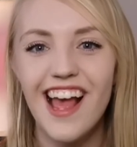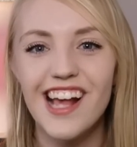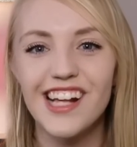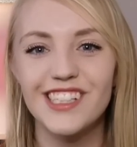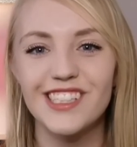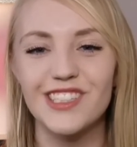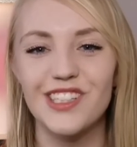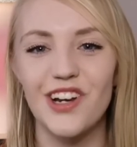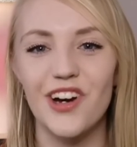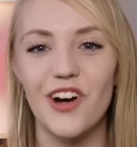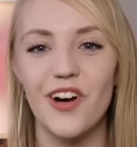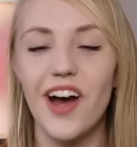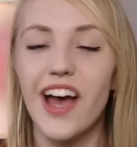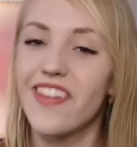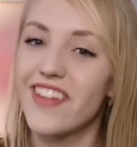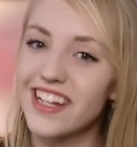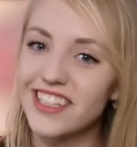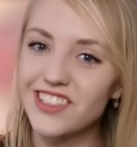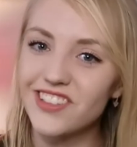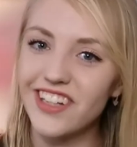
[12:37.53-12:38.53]
So,
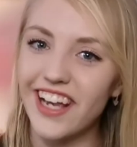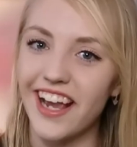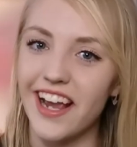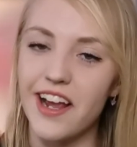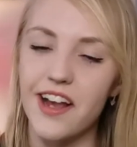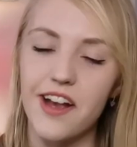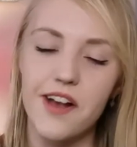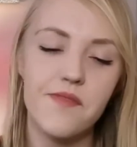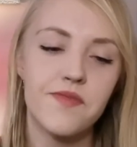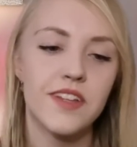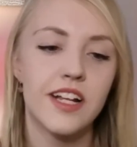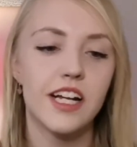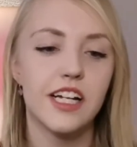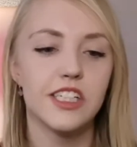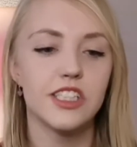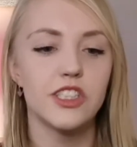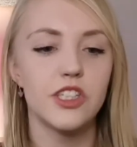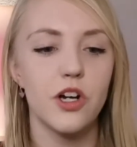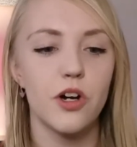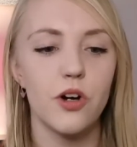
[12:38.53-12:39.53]
and that's okay.
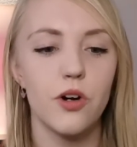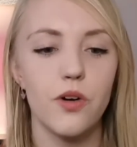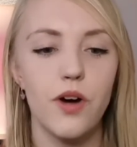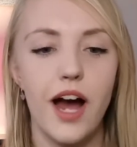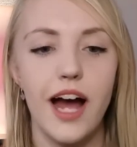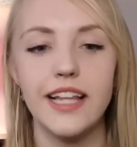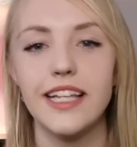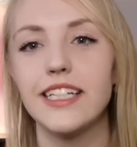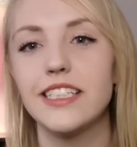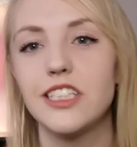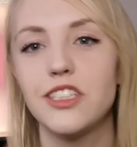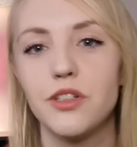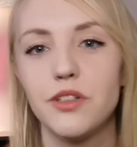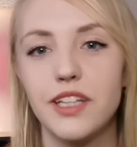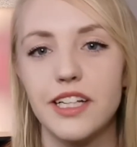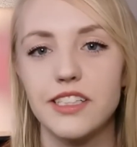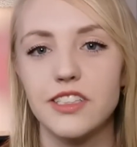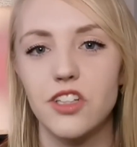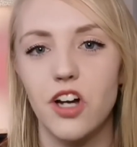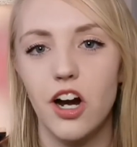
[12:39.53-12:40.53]
So I like to do
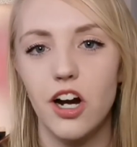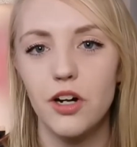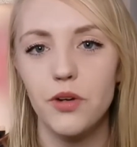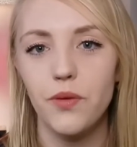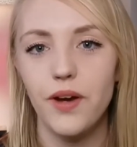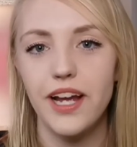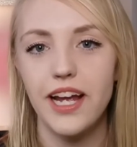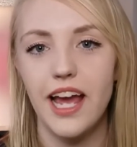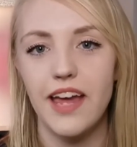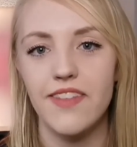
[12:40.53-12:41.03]
things the hard way,